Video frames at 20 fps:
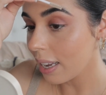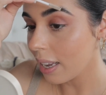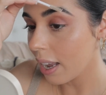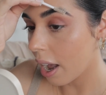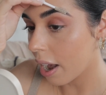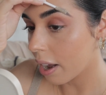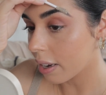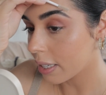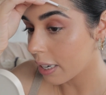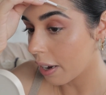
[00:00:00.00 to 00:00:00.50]

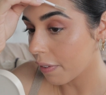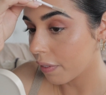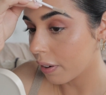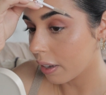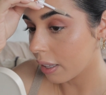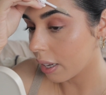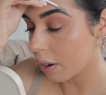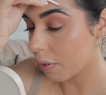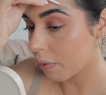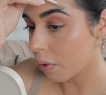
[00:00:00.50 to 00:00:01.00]
Yeah,
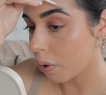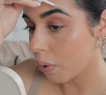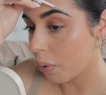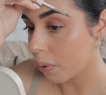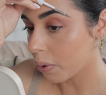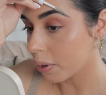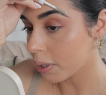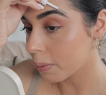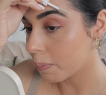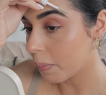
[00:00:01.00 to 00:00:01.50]
definitely, of
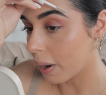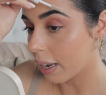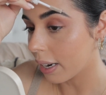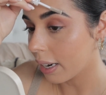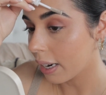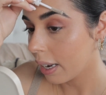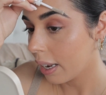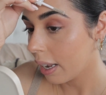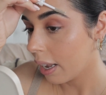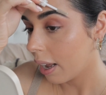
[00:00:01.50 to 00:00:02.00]
course. But